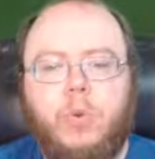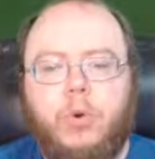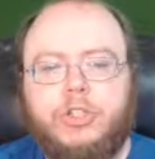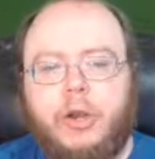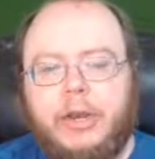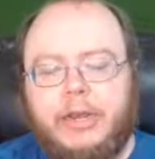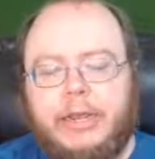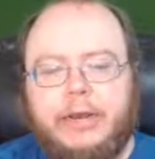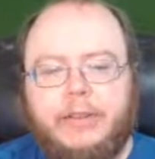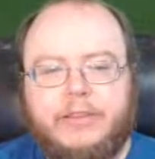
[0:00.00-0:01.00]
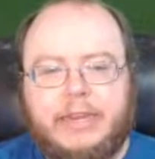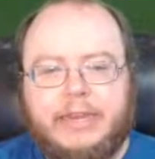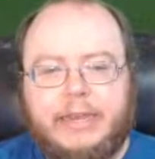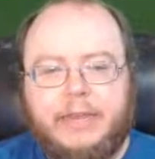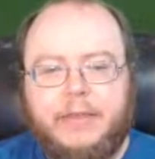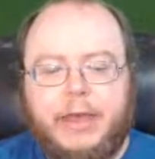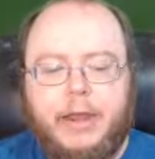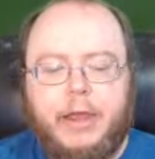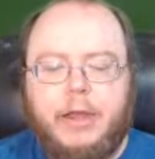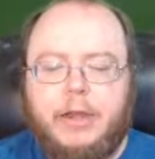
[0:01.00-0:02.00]
starting to get into this idea that
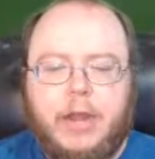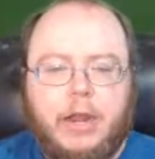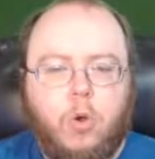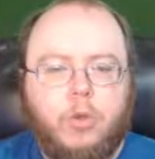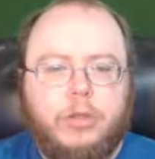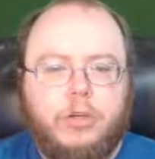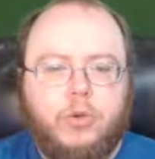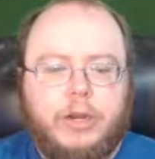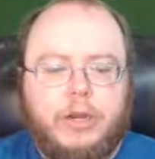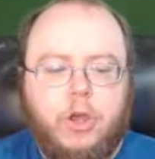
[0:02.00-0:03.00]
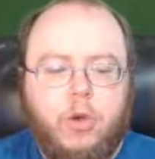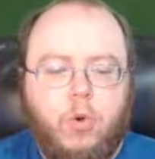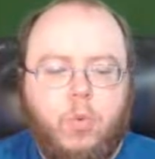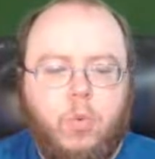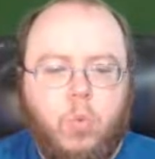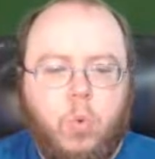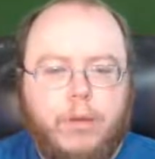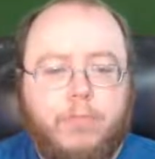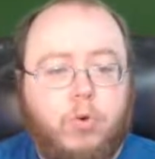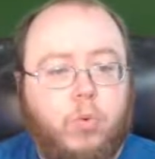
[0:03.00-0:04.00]
not only do we know
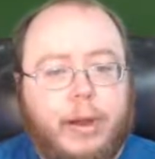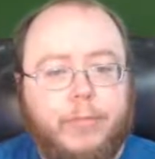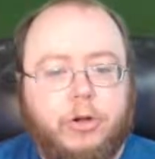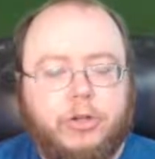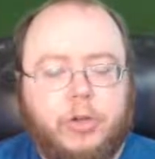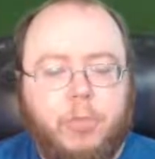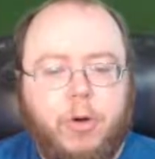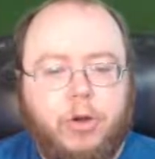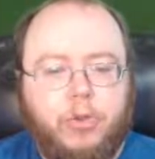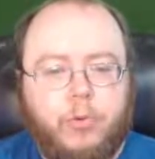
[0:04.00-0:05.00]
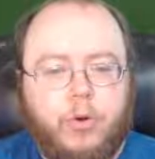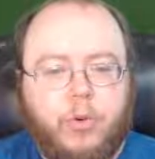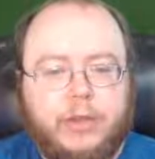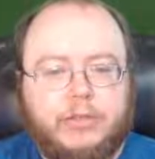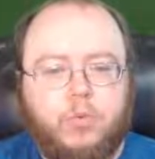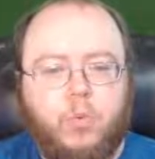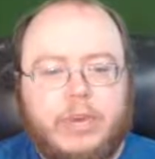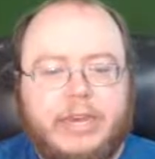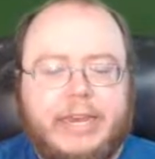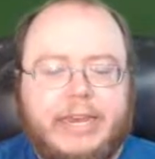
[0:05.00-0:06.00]
what parameters are part of the request,
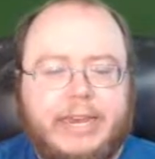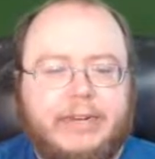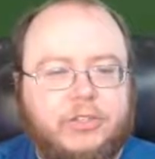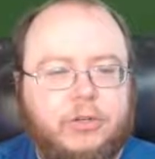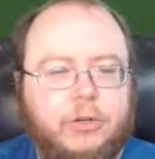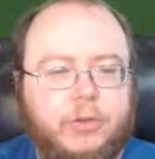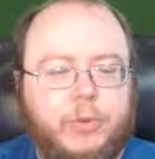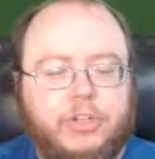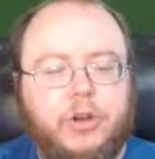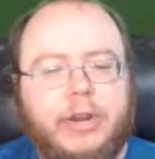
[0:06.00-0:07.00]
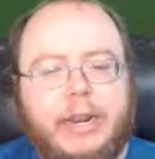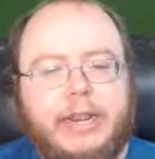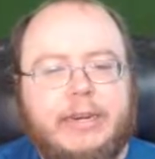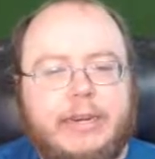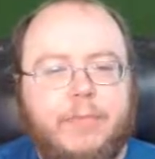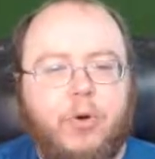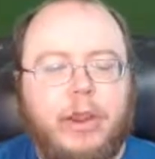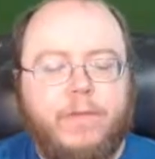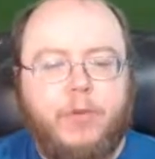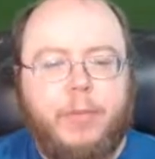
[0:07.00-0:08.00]
we can start getting deeper
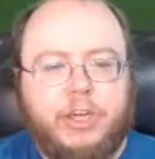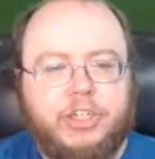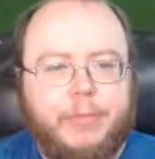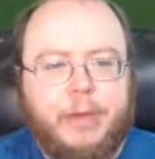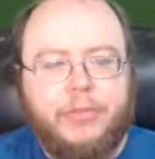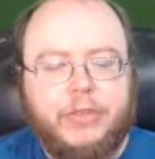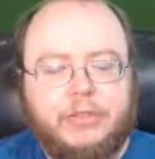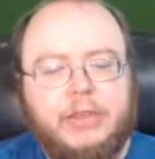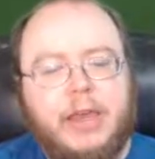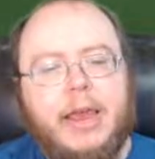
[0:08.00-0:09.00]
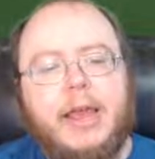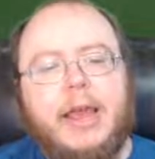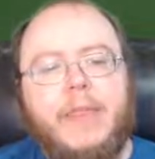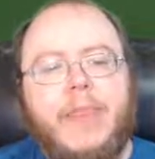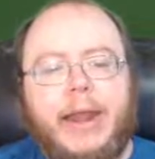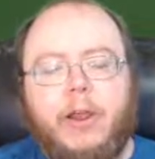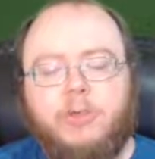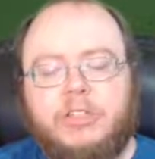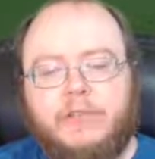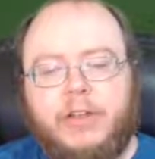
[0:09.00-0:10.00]
information about this, and that
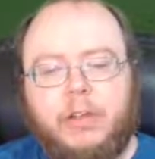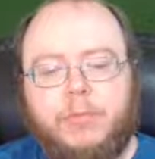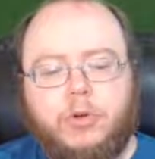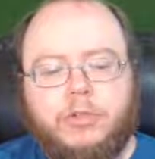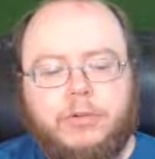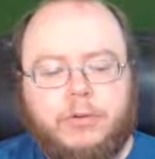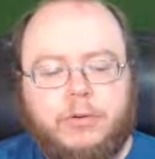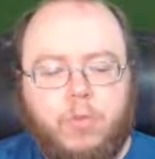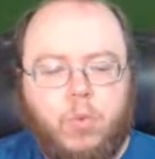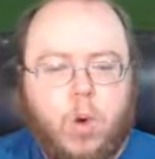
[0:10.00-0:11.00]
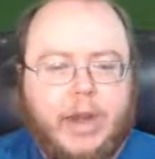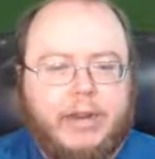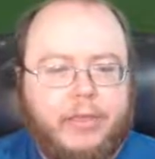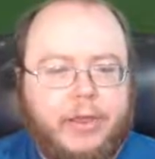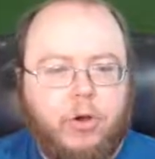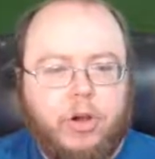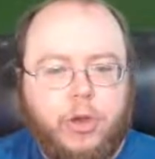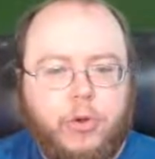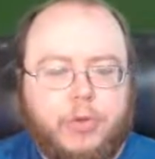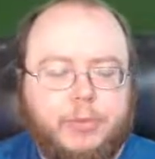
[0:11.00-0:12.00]
helps developers write their
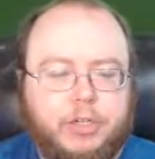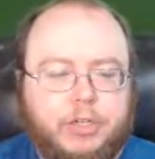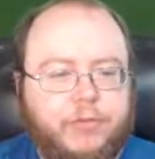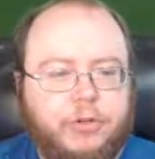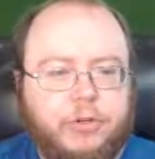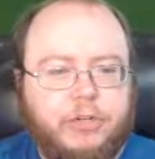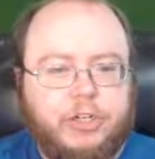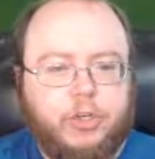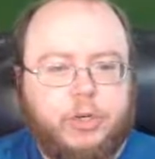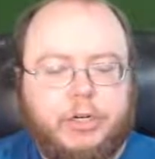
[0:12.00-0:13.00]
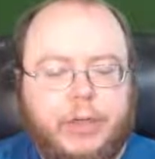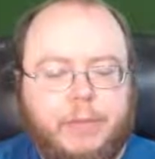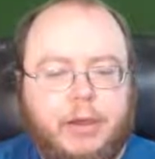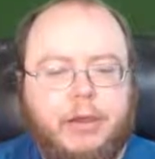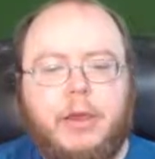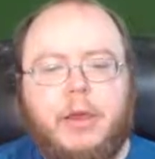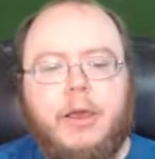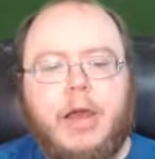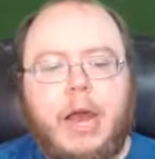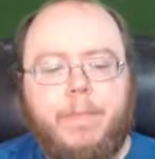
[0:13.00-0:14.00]
code, especially if they're using strict typing,
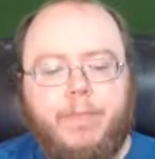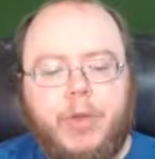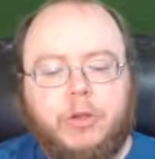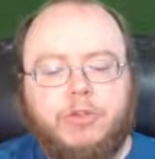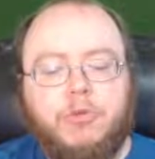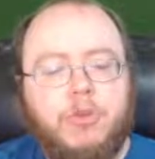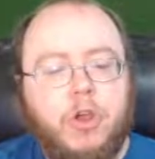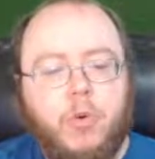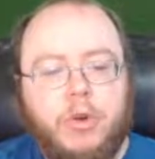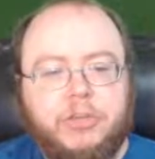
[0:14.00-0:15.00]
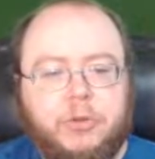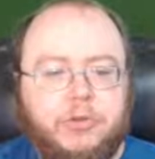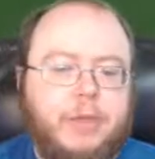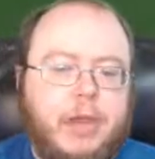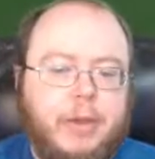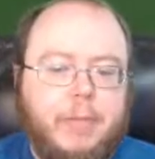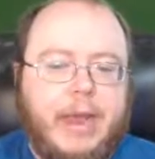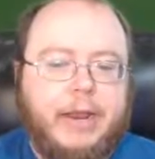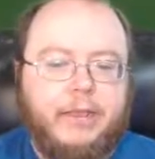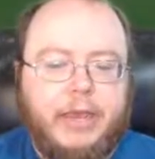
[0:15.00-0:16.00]
but also know what is supposed to be coming
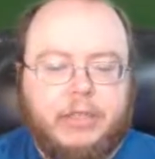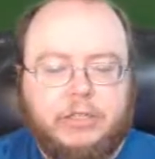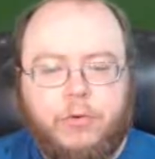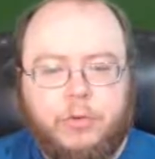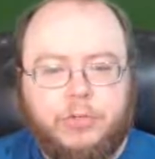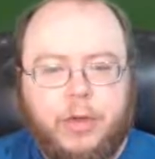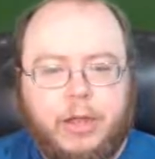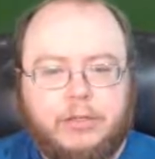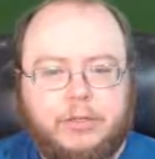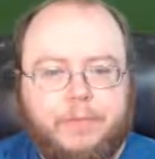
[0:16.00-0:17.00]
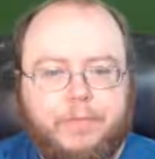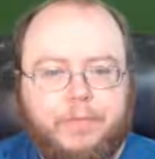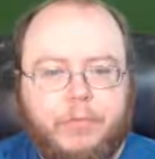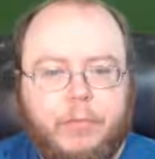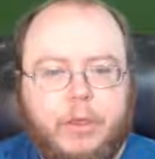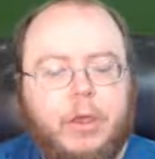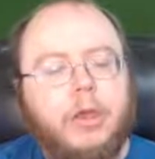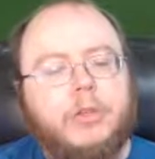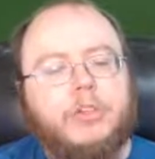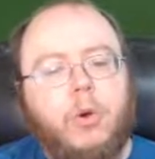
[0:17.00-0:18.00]
back in the case of a response.
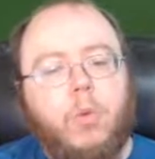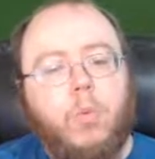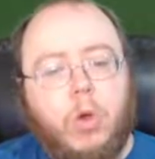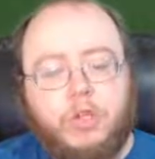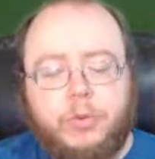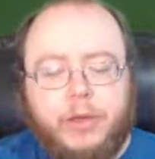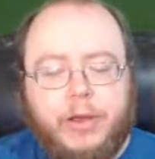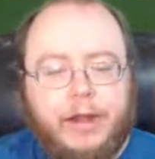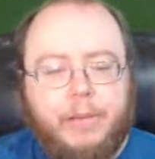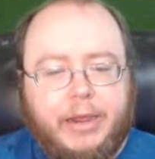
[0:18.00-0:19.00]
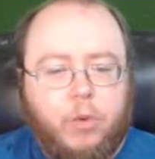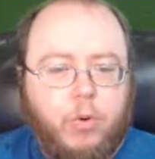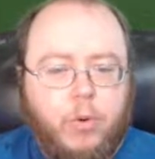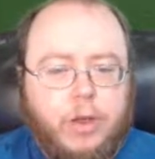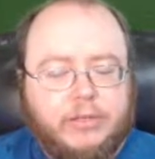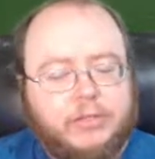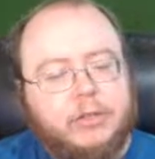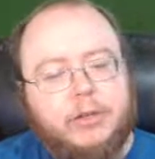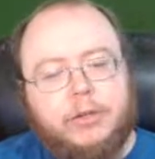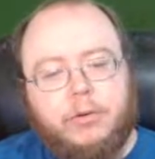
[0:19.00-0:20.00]
So once we know how to make a request,
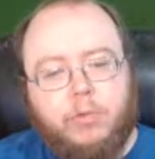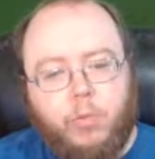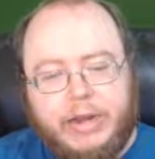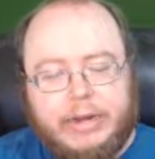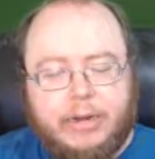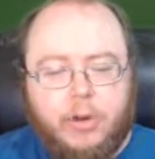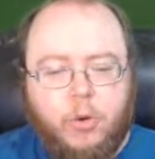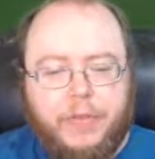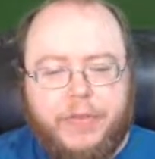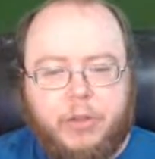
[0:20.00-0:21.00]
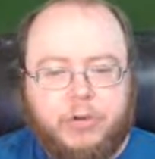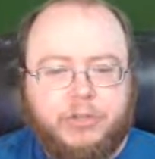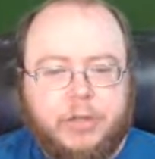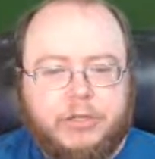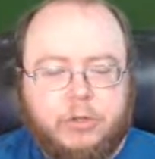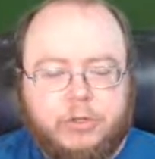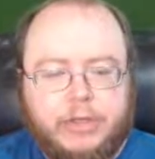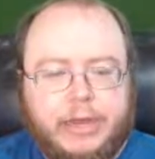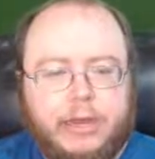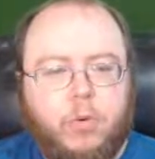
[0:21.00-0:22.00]
we need to know what that response looks
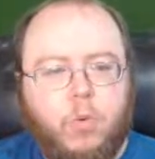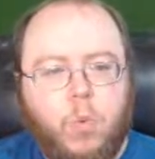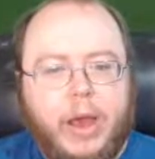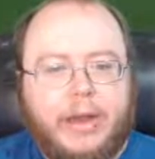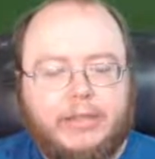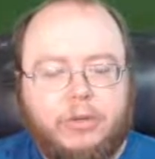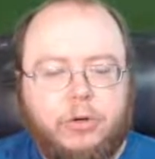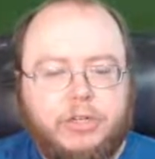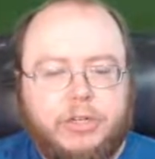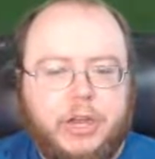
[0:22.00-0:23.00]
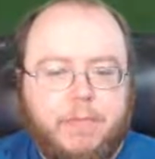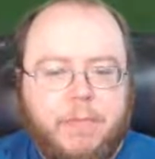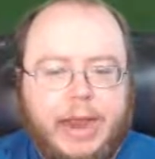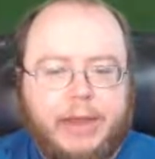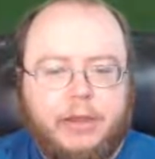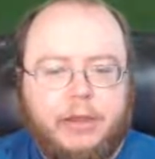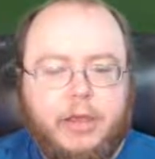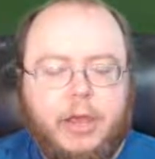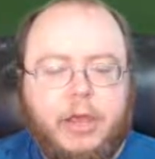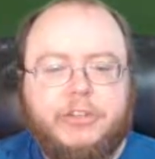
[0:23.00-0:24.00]
like when it starts to come back.
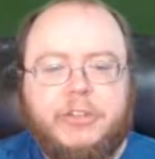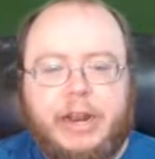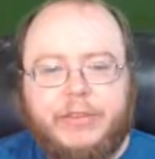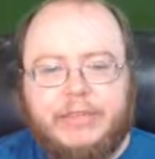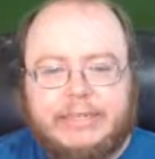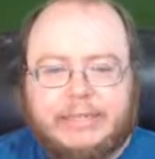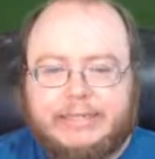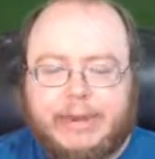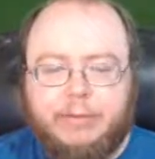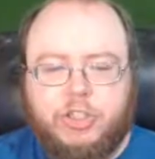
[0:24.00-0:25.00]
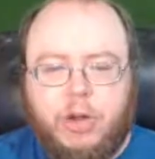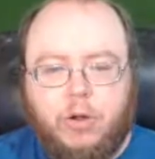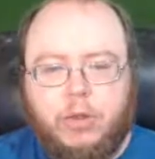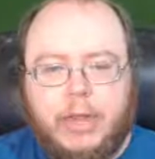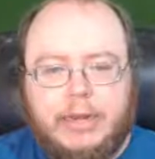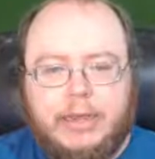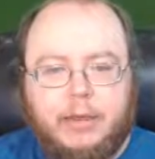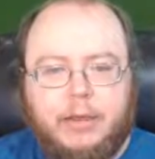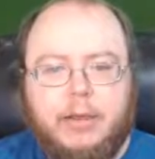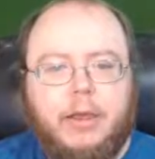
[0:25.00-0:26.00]
So now this is the same general
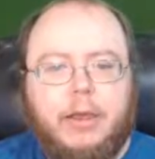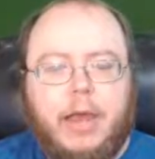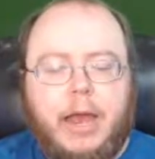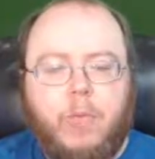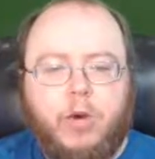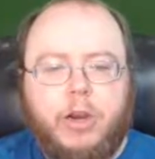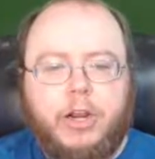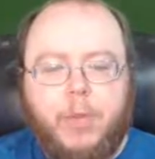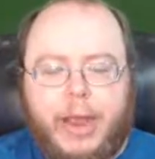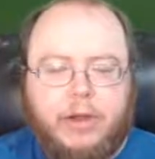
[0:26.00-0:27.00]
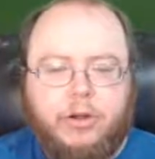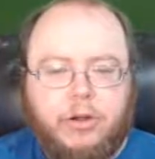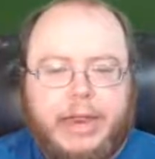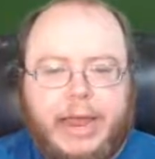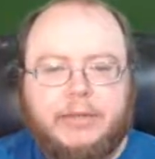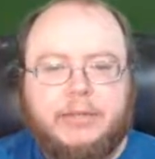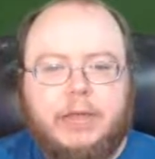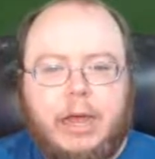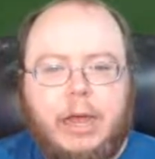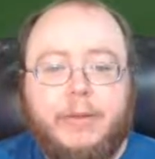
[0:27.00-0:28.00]
idea. We're going to go back under get,
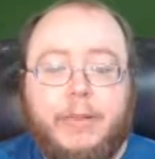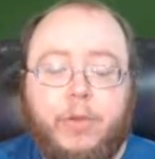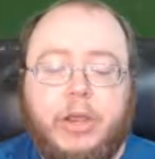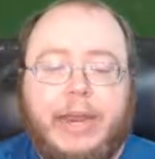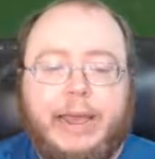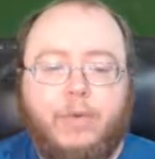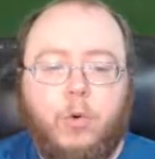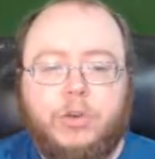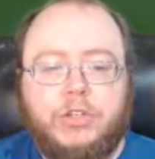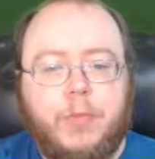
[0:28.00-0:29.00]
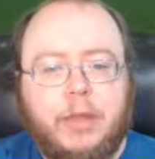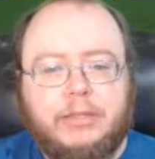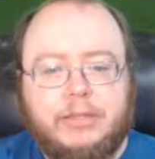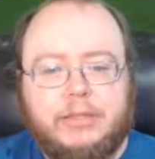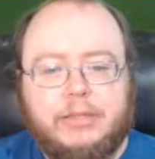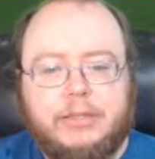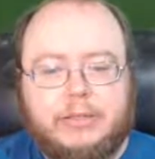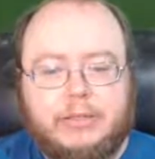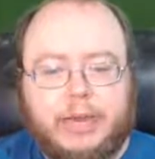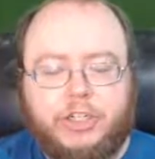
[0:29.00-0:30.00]
and then we're going to have a responses
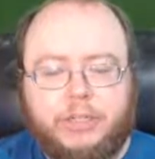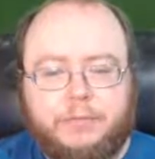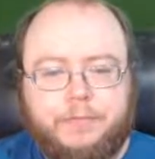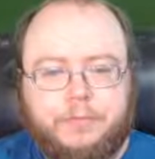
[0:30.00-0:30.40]
section.